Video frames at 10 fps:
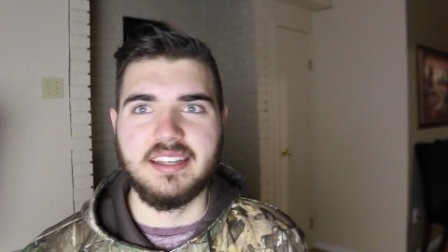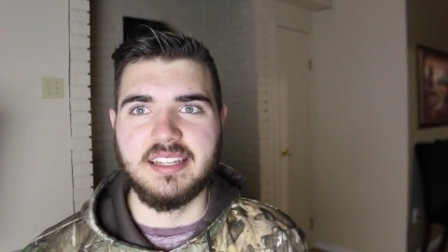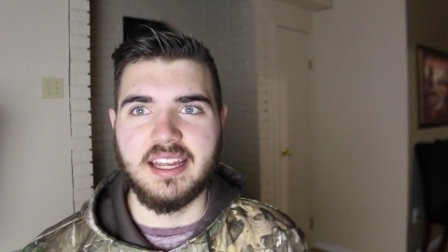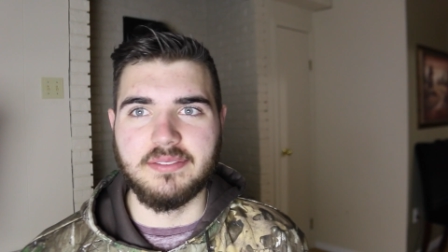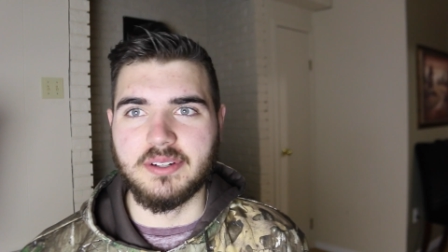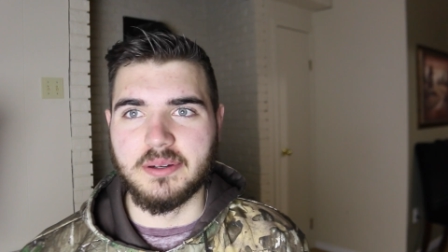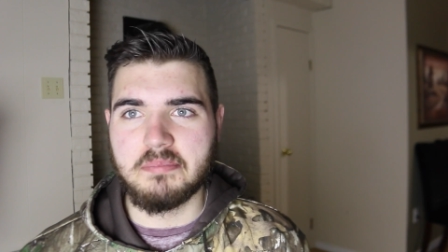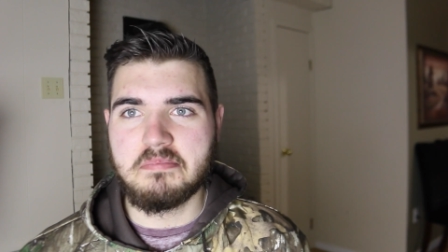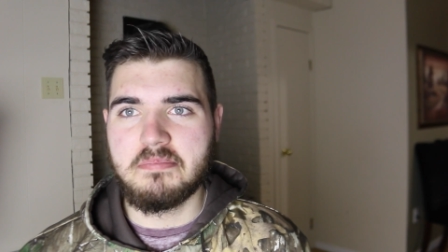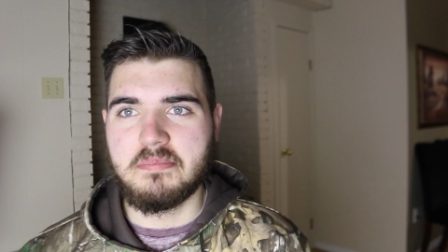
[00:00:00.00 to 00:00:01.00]

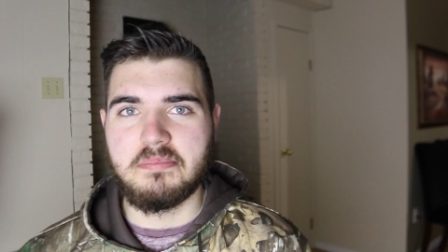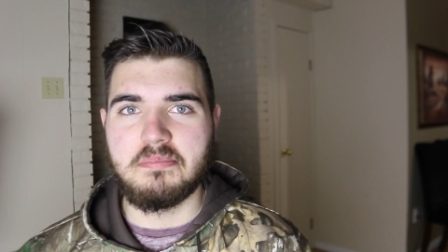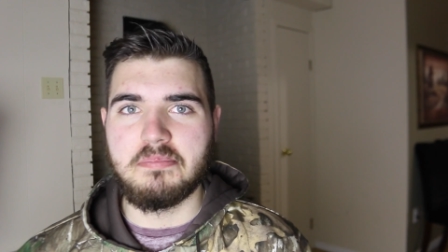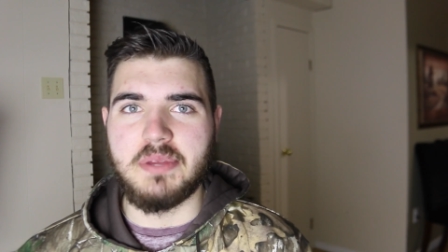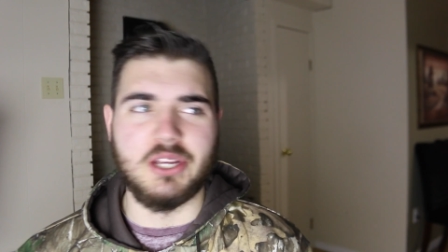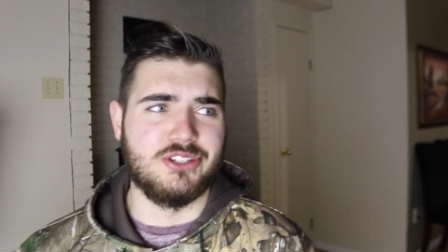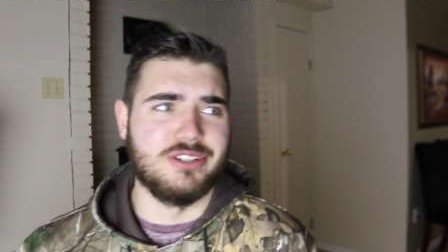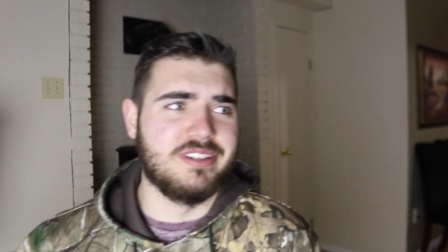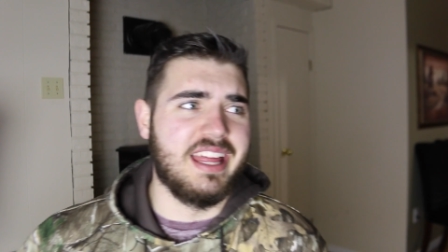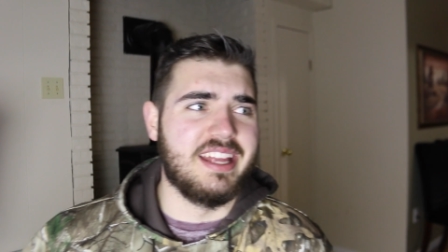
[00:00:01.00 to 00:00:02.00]
never
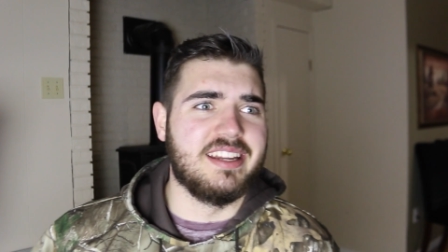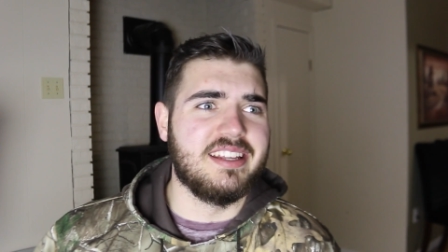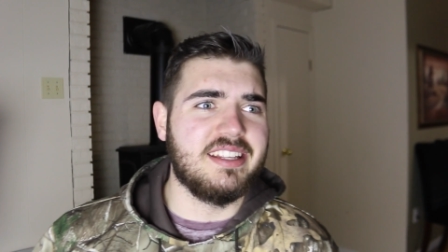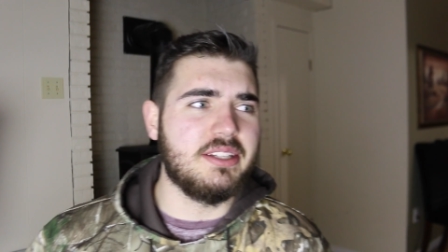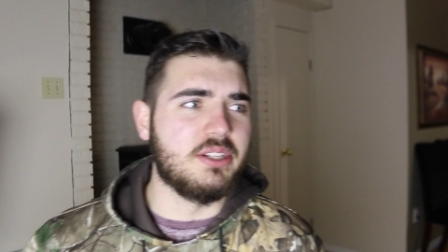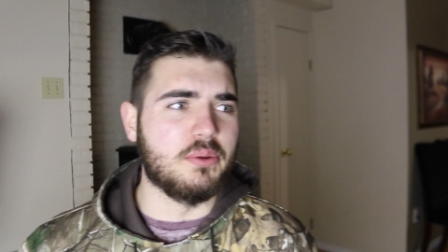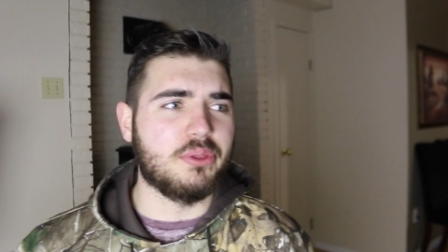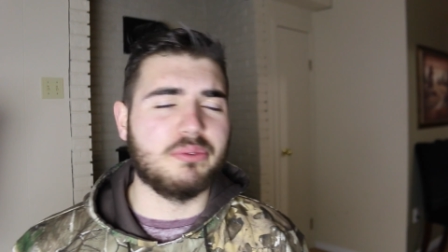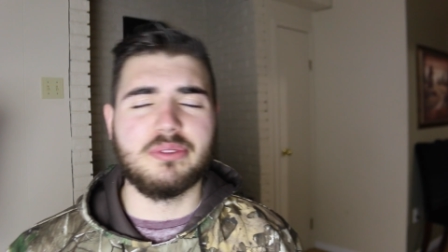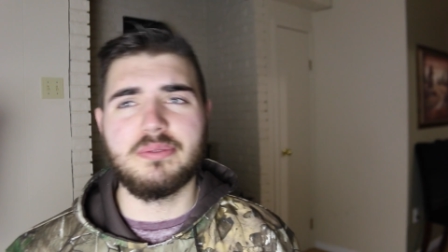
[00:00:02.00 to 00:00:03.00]
pictured that, you know,
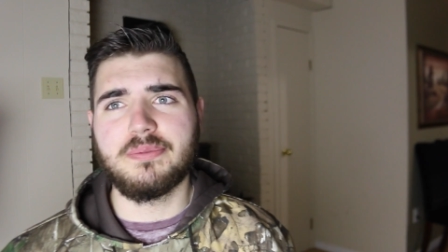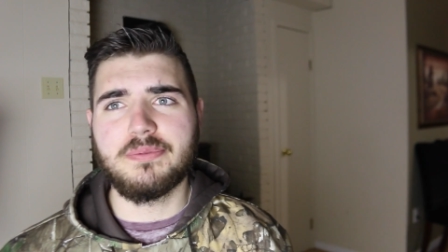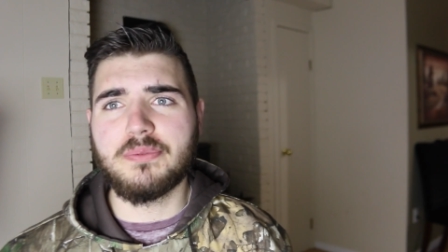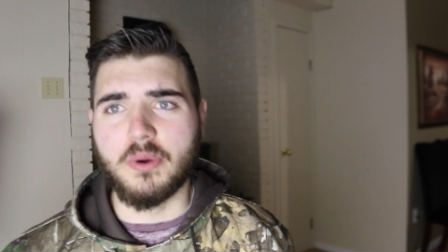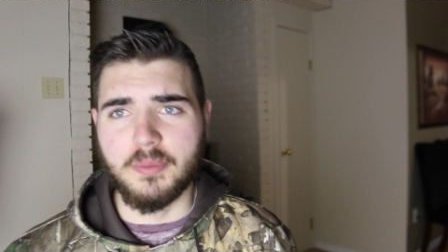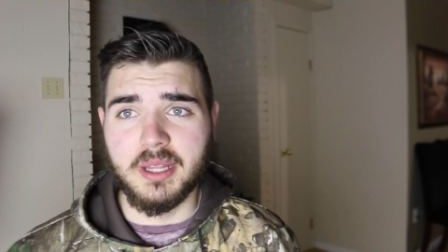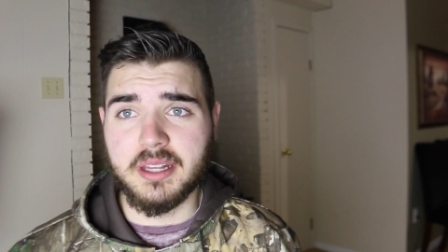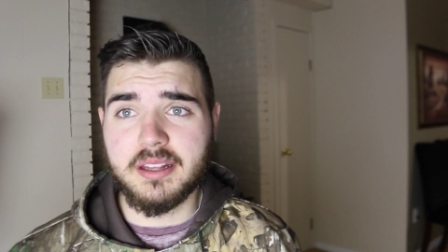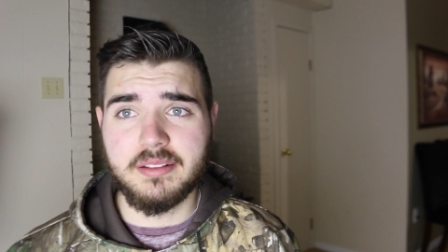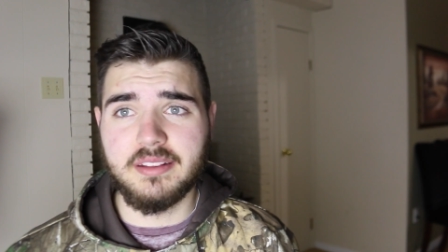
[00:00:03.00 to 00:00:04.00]
4
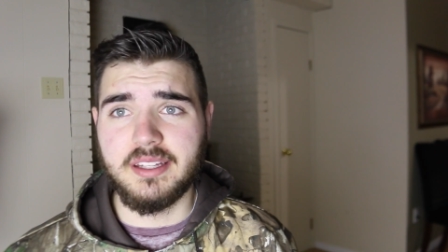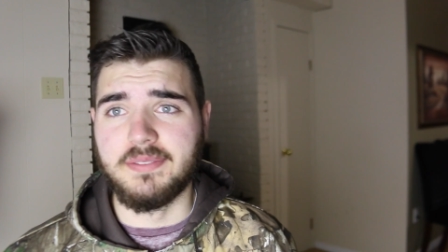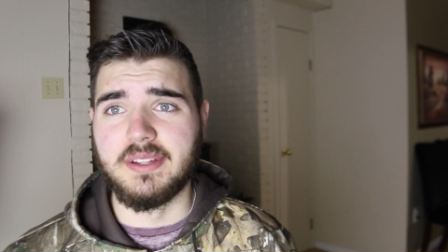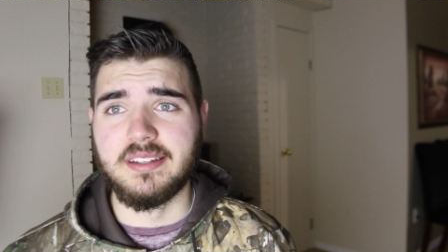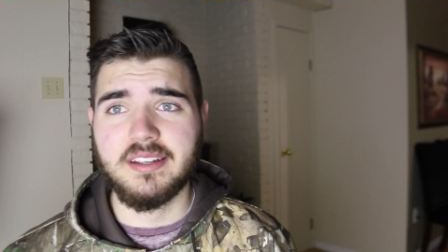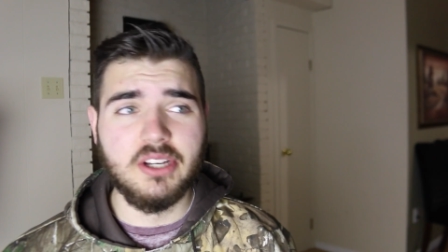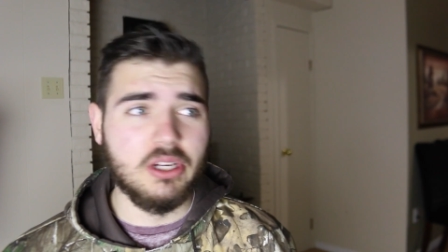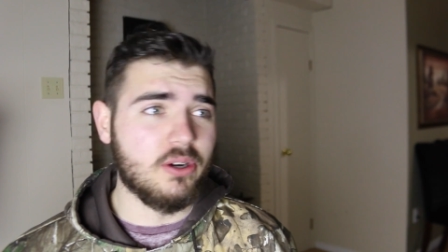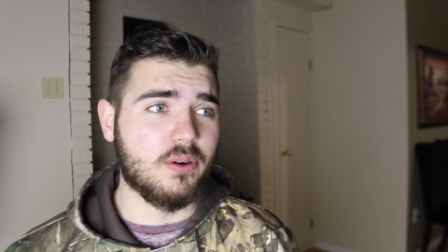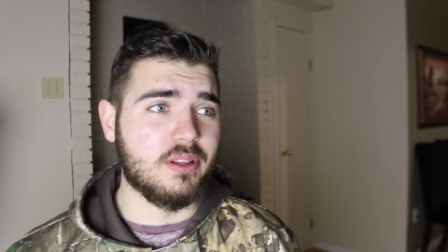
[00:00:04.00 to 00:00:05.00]
months even
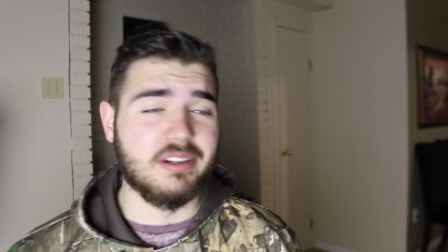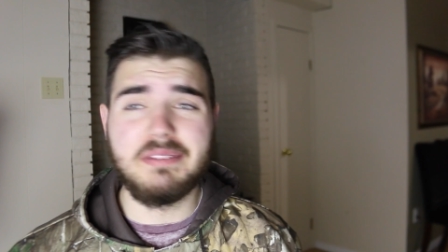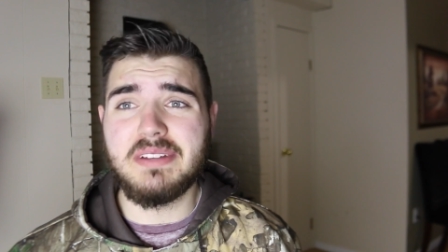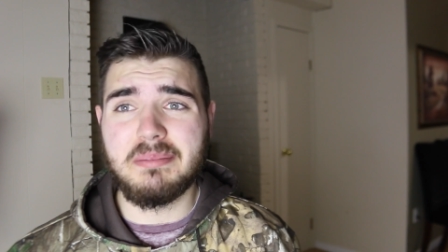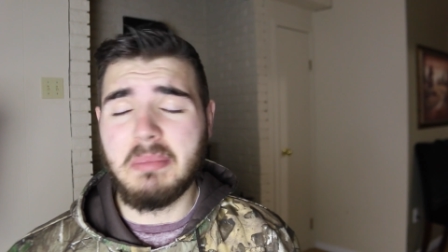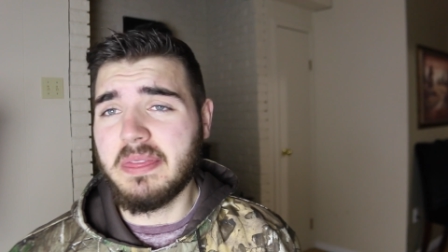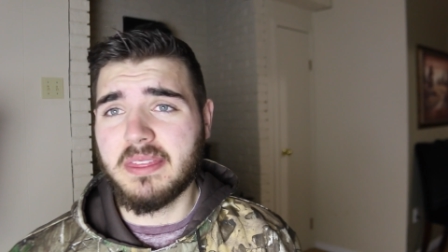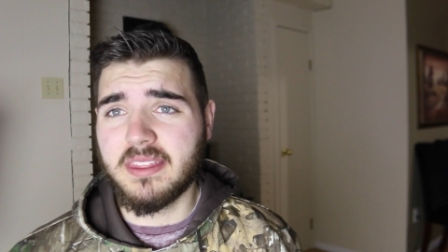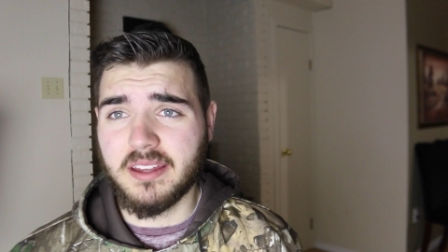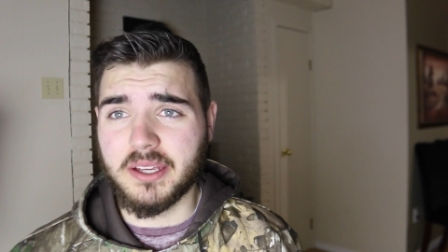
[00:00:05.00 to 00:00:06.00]
earlier, even a
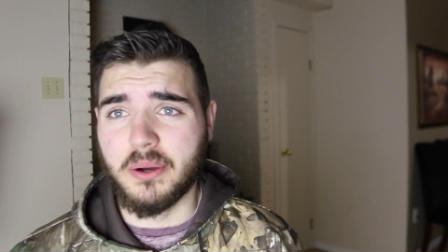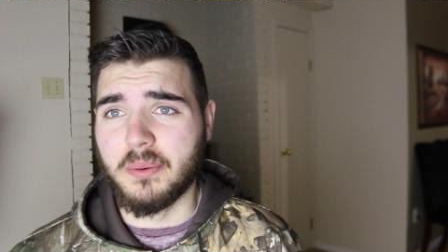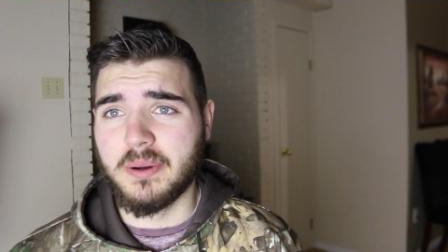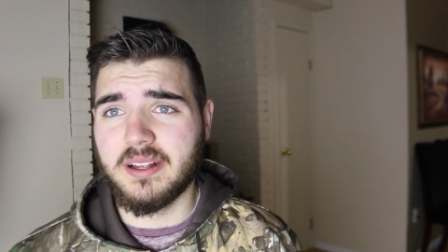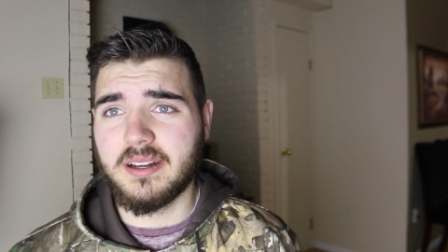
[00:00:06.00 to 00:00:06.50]
month ago,